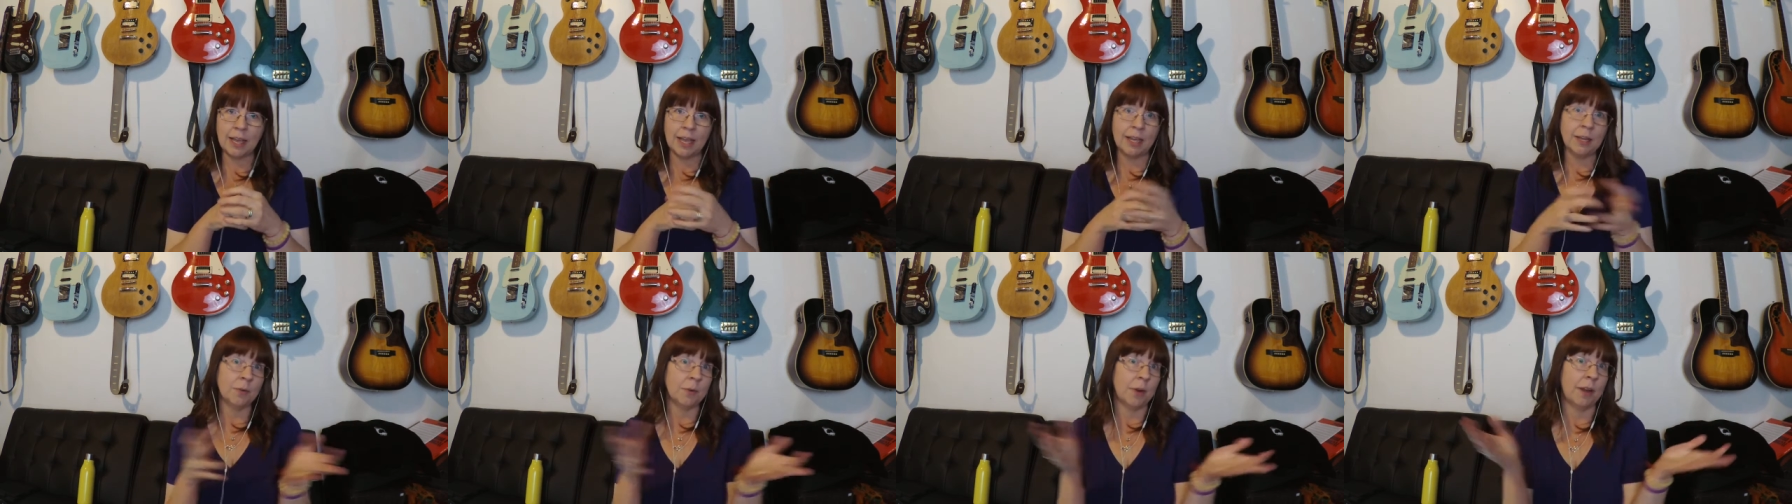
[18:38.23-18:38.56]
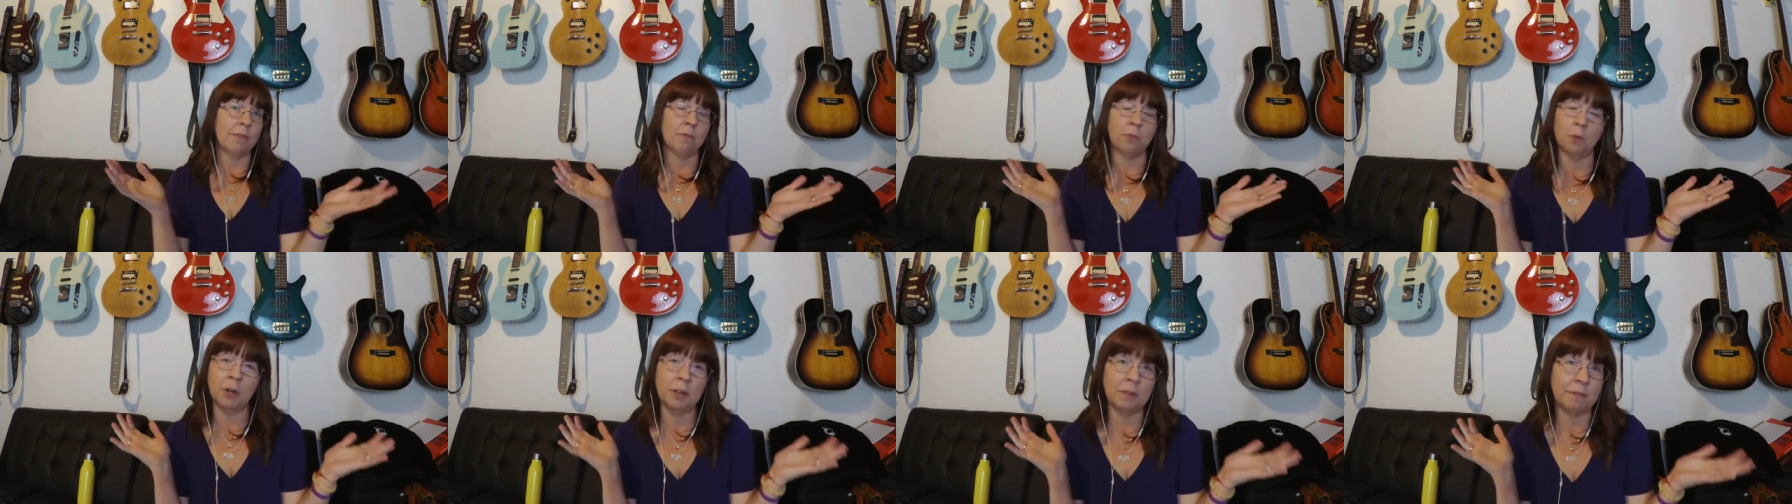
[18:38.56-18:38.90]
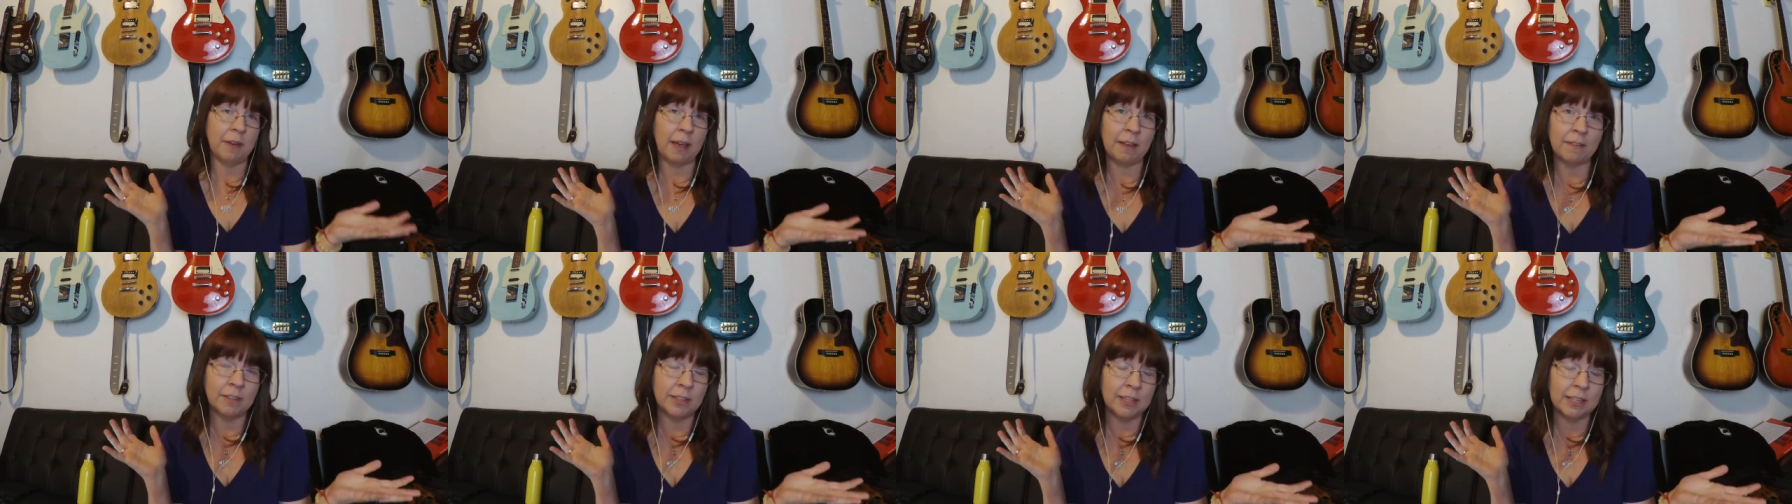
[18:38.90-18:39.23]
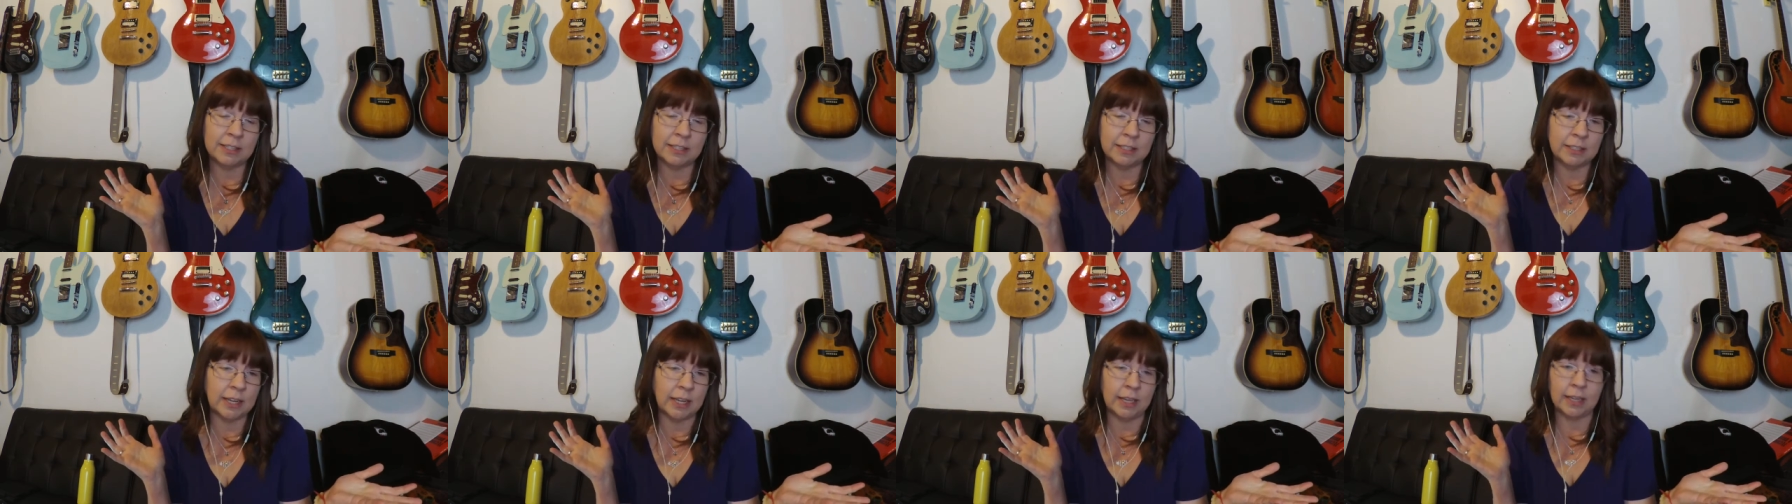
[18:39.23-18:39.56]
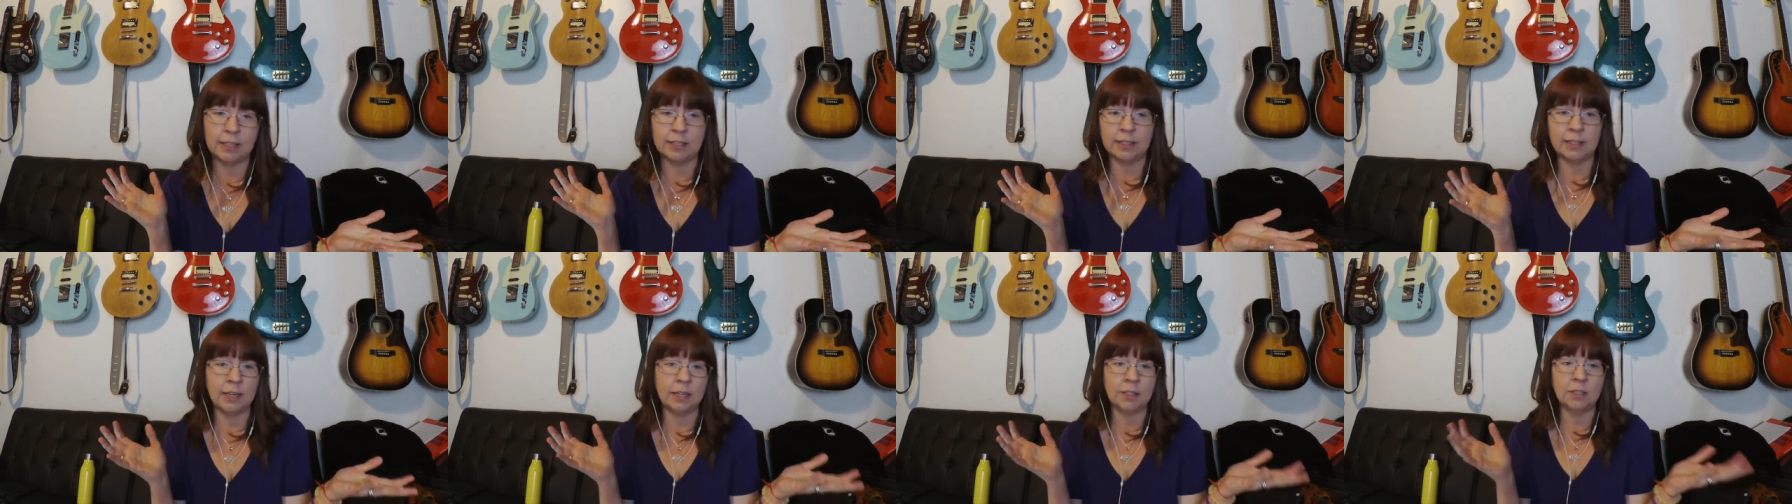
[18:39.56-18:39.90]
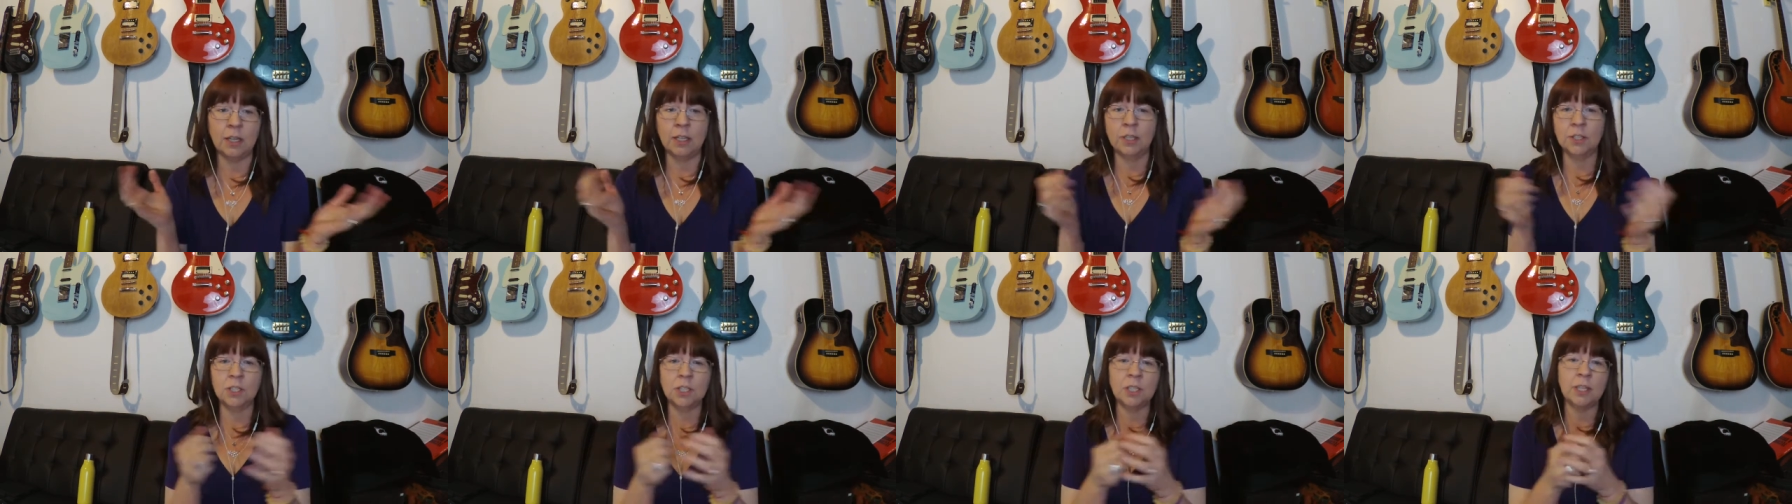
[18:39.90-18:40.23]
I can create 45 of these a day because
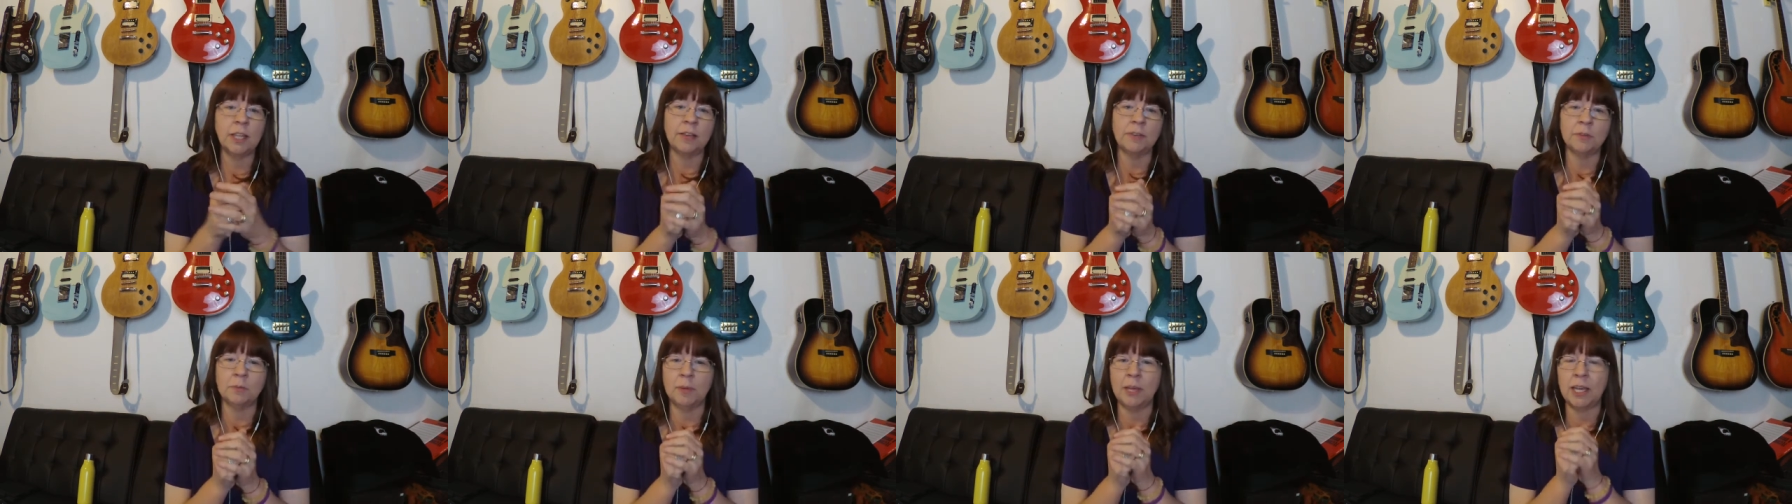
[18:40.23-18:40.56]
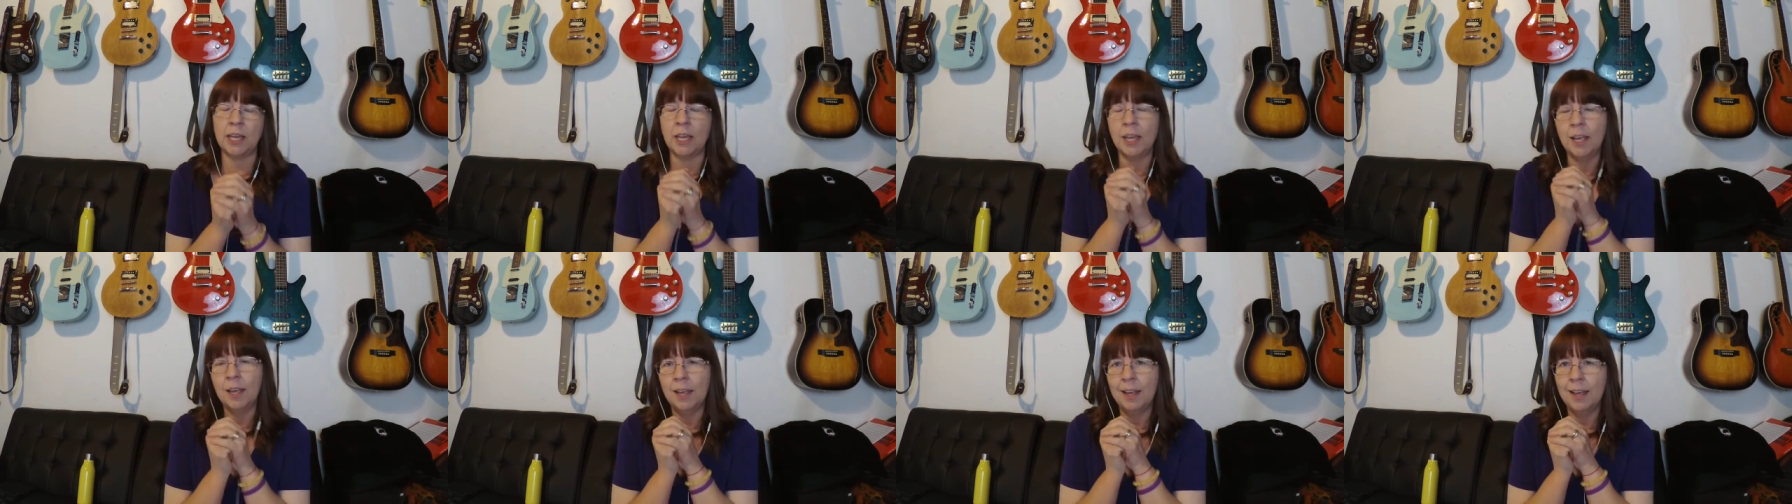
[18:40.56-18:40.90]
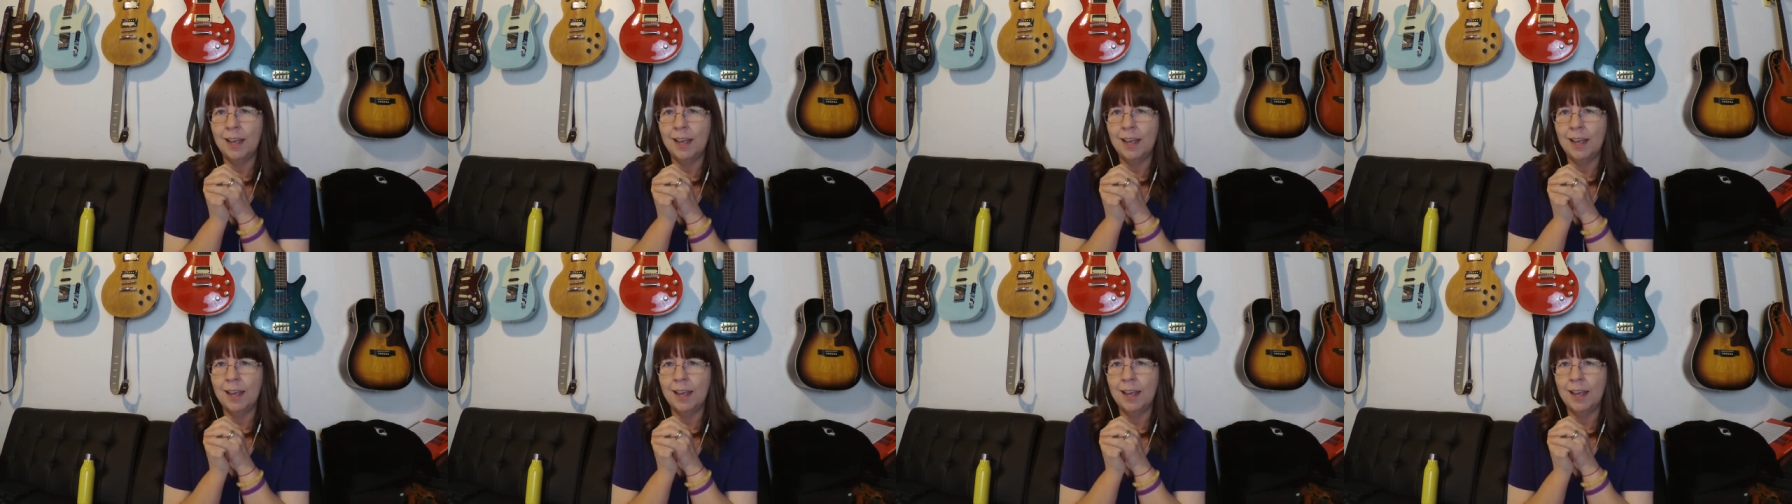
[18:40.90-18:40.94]
technology loves me.